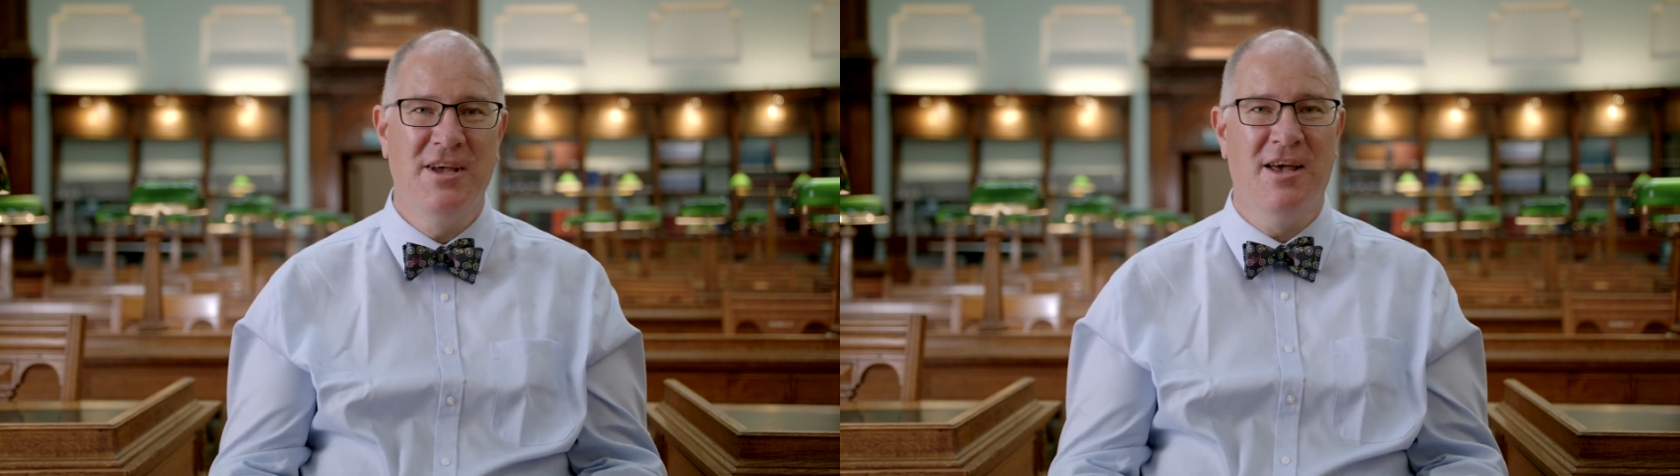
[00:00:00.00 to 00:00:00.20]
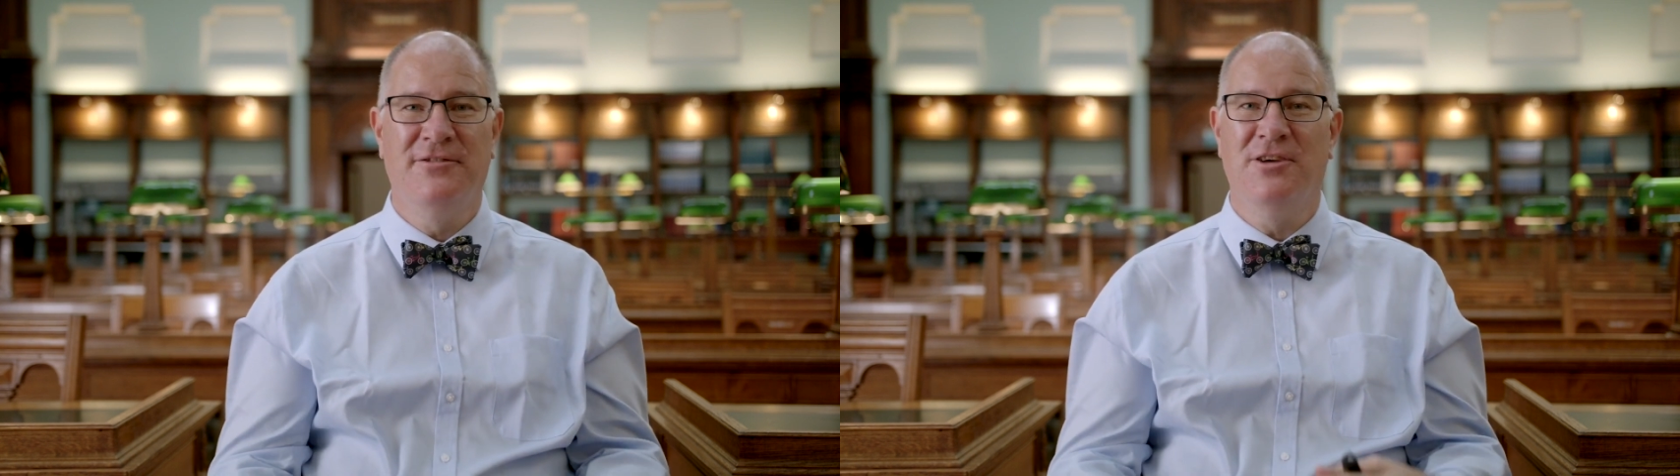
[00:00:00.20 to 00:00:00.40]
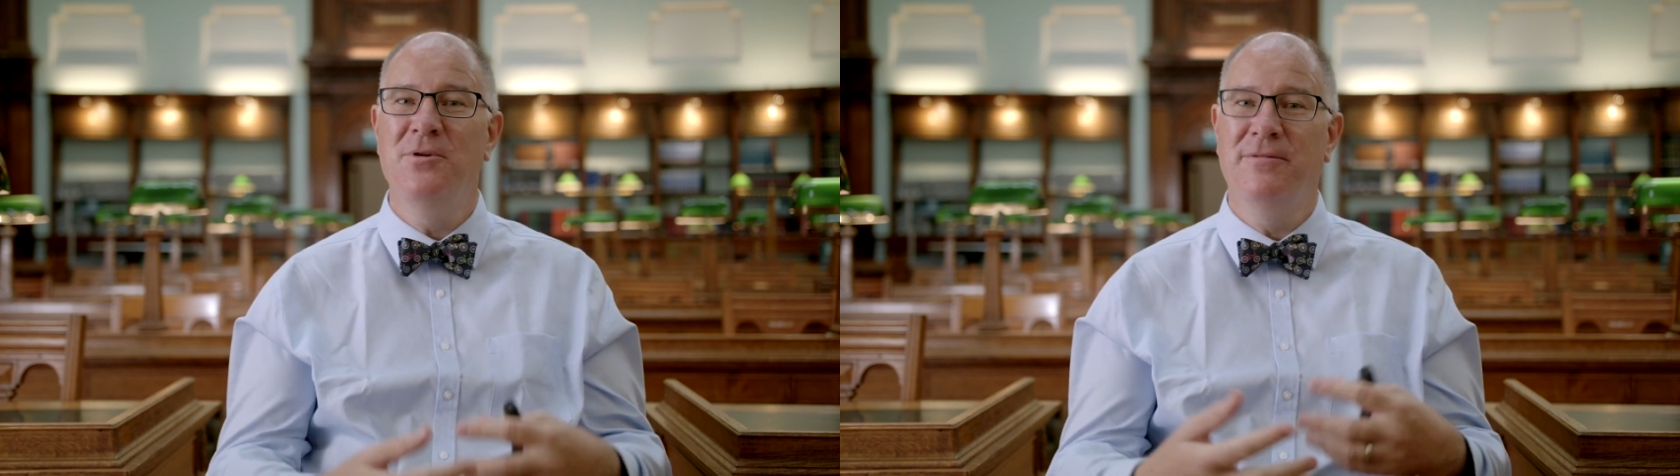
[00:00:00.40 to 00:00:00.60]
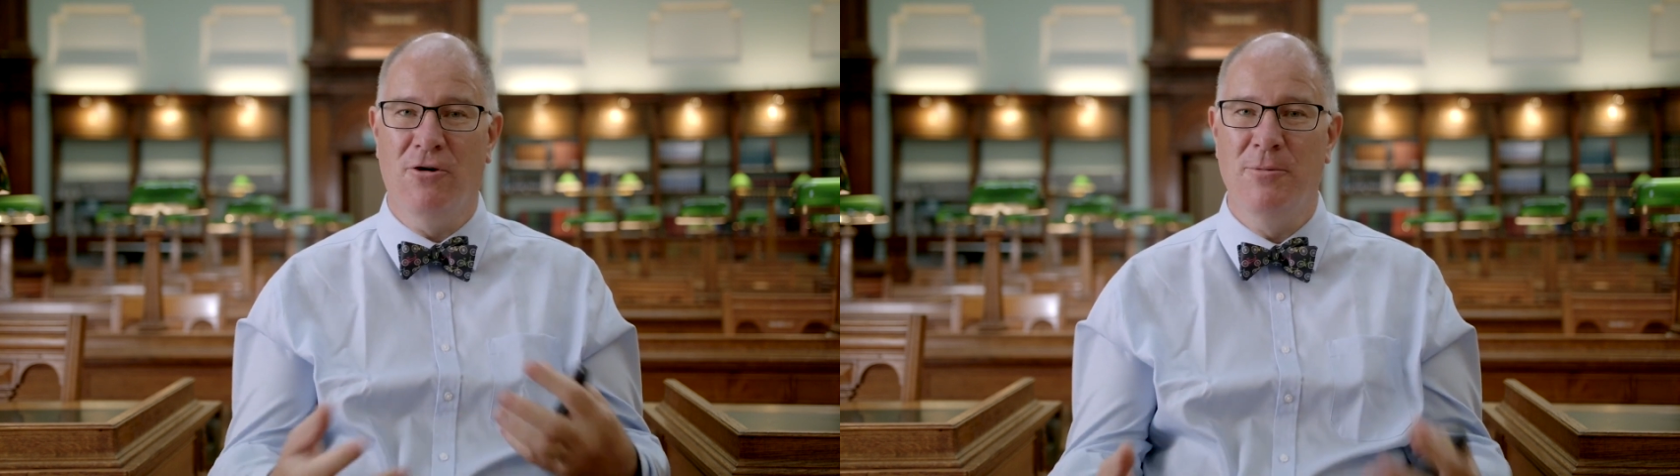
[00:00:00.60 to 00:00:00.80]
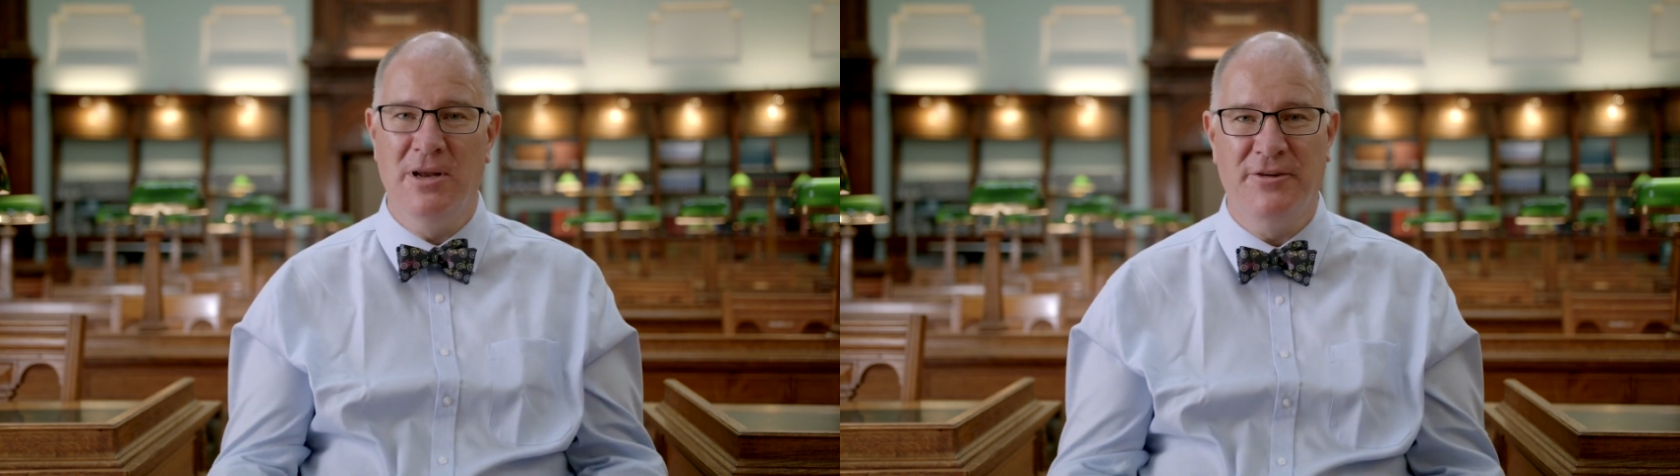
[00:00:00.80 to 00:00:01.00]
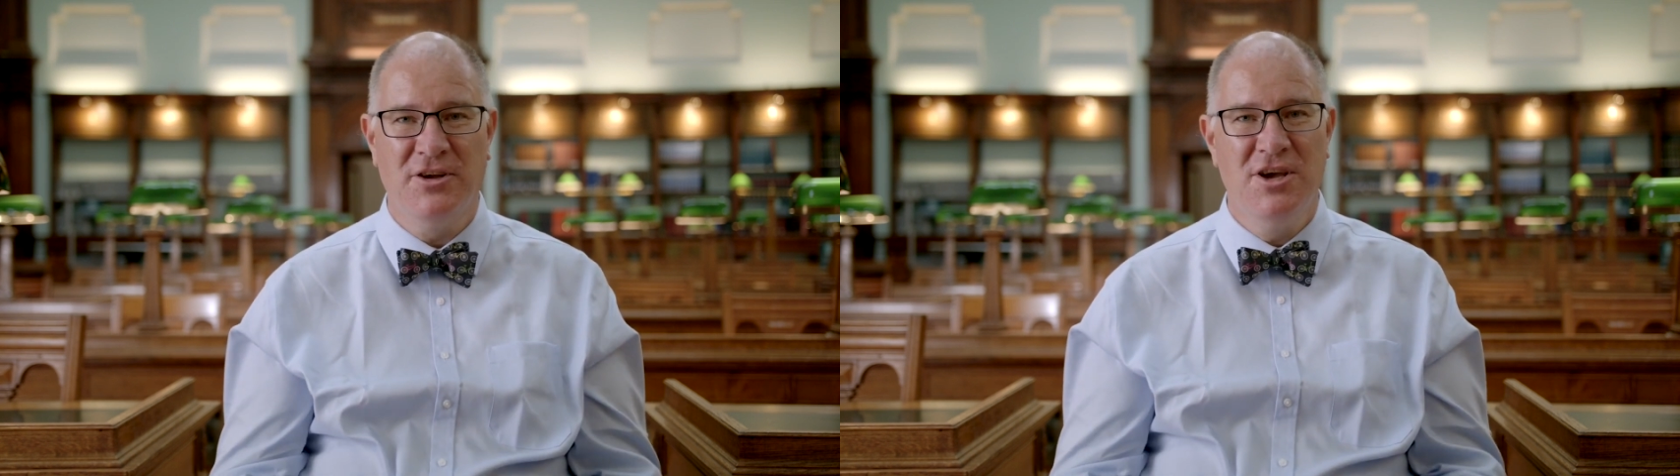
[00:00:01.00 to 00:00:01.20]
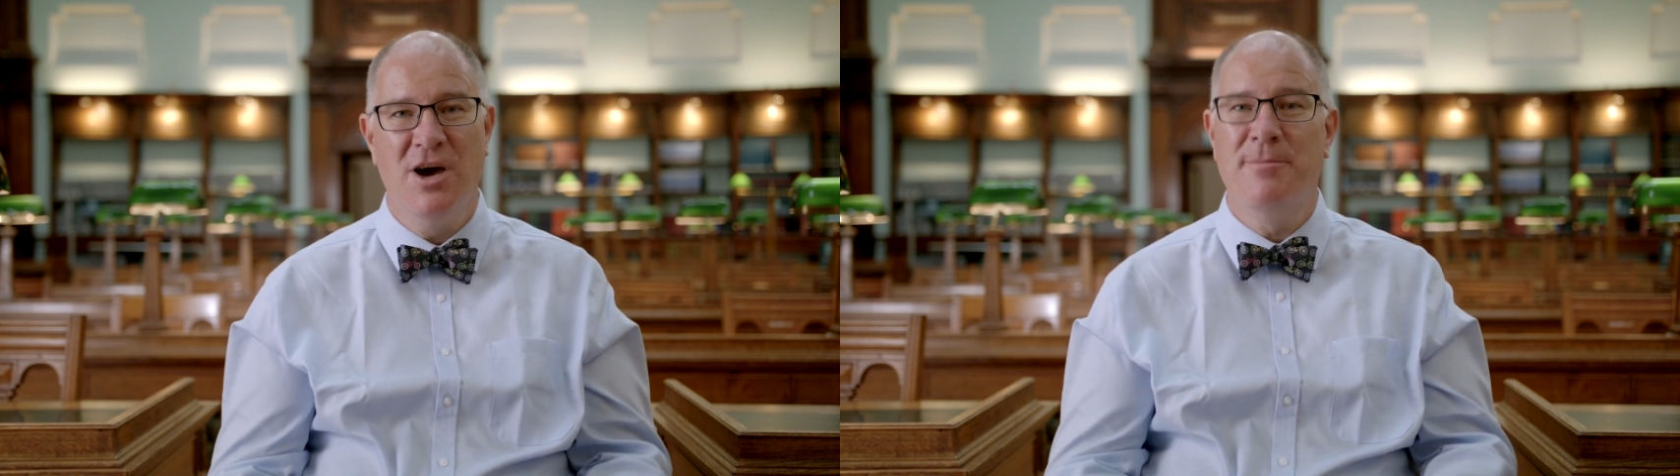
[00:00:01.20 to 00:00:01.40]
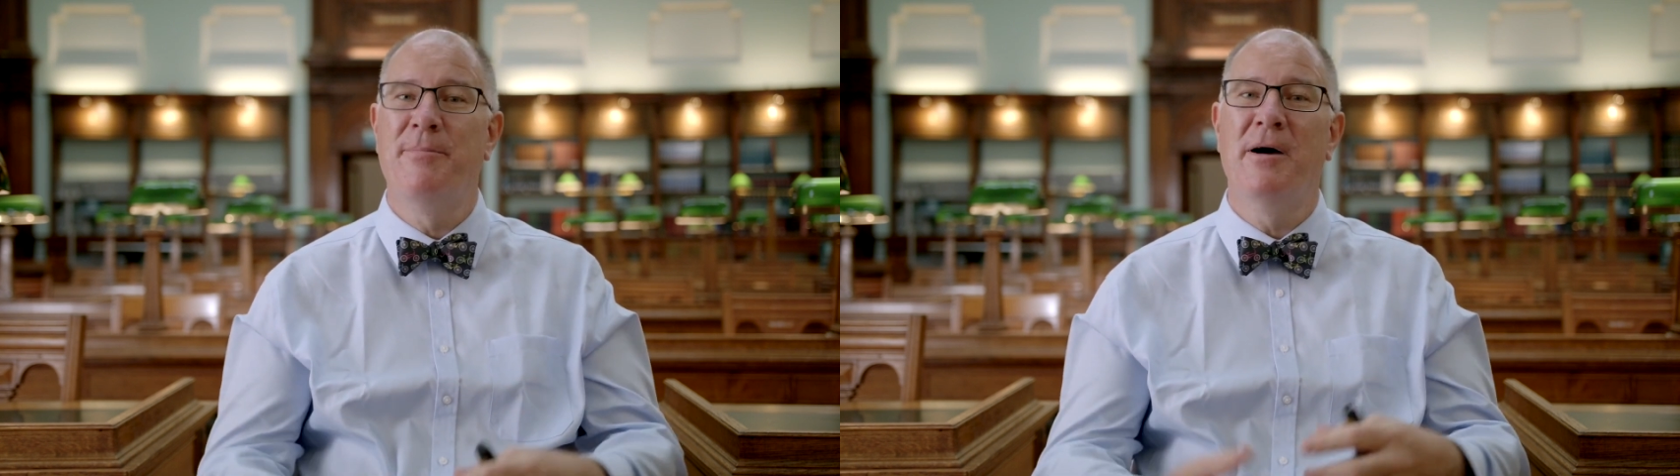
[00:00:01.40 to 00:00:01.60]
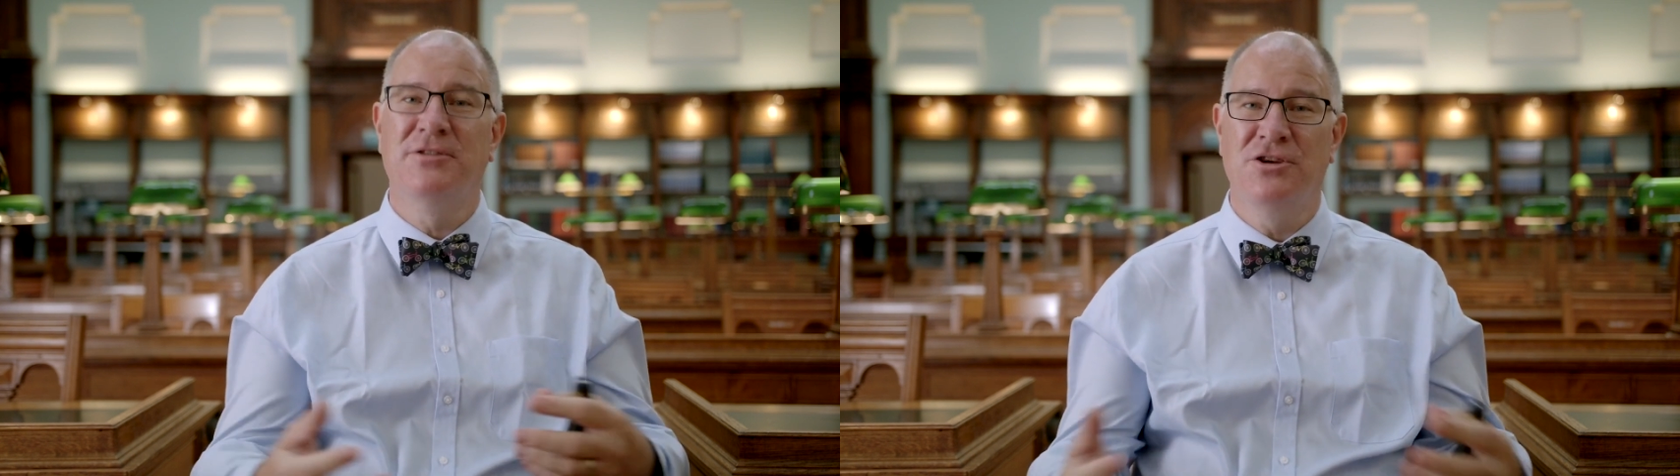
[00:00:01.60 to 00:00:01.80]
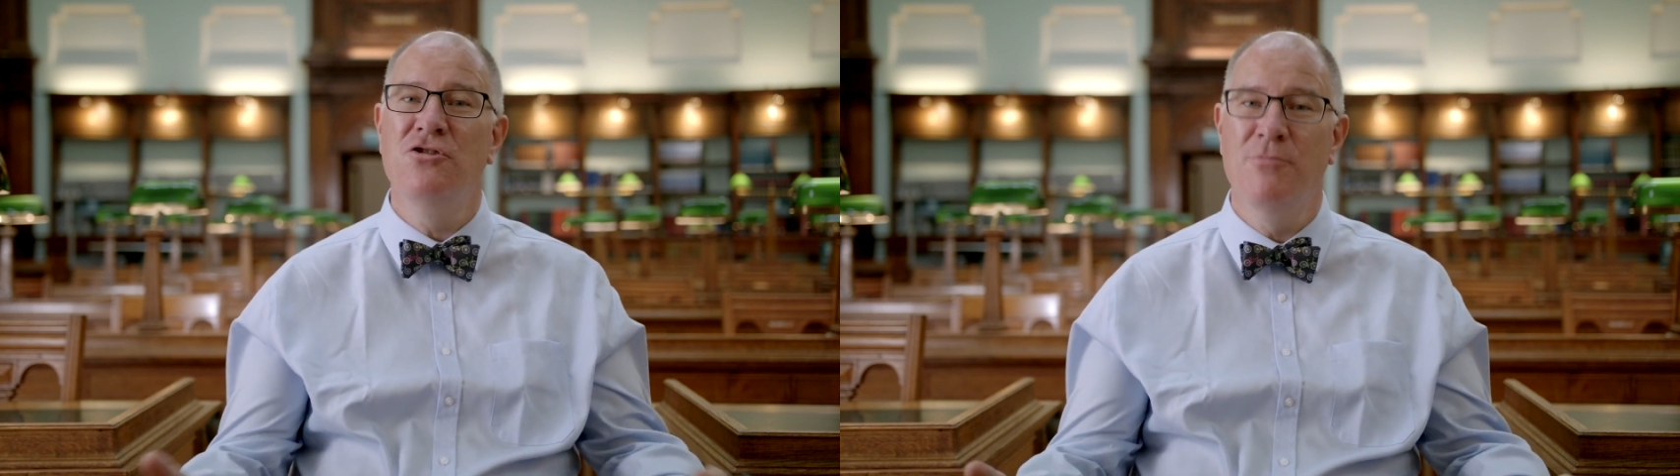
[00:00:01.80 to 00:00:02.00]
and some new formulas and proposed a new